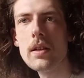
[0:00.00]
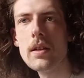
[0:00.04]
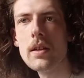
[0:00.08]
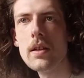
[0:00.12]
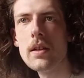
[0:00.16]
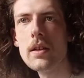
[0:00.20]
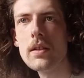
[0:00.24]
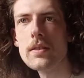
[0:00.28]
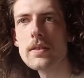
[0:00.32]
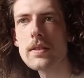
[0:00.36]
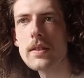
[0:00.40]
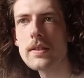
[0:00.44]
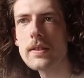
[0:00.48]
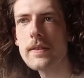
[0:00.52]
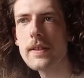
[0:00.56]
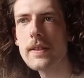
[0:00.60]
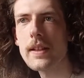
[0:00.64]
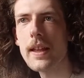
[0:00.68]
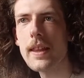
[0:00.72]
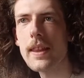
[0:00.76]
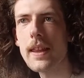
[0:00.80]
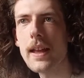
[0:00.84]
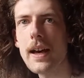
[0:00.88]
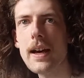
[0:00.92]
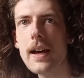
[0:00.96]
So something
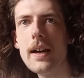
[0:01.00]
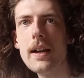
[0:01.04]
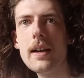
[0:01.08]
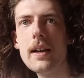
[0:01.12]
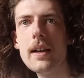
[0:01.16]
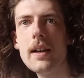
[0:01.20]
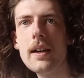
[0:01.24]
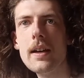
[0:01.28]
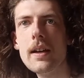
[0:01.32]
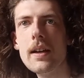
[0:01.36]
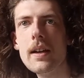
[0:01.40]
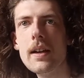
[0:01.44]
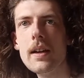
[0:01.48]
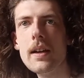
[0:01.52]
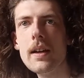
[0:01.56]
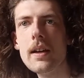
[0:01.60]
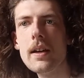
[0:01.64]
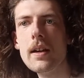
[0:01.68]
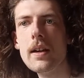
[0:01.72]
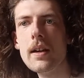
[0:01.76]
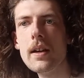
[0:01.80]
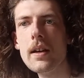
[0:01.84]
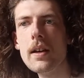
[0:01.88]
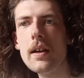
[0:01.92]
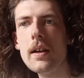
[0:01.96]
like that.
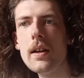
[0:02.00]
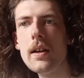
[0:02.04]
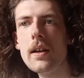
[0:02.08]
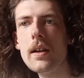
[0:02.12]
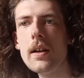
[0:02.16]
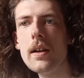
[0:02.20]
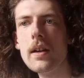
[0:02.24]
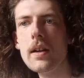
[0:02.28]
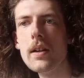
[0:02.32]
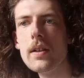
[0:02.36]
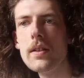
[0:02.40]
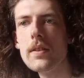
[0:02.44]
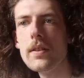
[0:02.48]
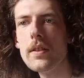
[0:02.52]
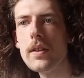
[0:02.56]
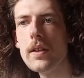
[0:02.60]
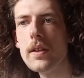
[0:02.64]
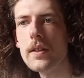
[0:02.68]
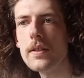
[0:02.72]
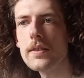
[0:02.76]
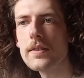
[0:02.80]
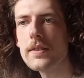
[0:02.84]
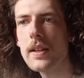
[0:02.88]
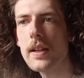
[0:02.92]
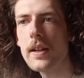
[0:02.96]
No,
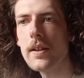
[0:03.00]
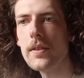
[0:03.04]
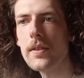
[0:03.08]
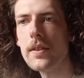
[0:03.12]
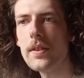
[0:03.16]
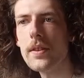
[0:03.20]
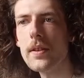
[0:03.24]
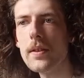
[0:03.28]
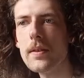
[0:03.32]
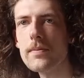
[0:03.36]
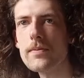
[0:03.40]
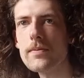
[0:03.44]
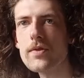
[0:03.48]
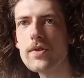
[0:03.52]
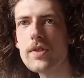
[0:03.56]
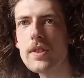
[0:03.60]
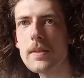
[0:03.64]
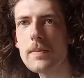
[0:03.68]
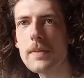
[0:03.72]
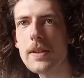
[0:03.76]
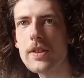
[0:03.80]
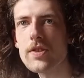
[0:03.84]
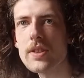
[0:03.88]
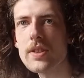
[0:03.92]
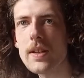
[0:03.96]
start on the G
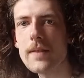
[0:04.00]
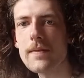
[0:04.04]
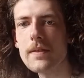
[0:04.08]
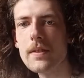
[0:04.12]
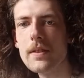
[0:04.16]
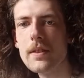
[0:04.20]
major 7.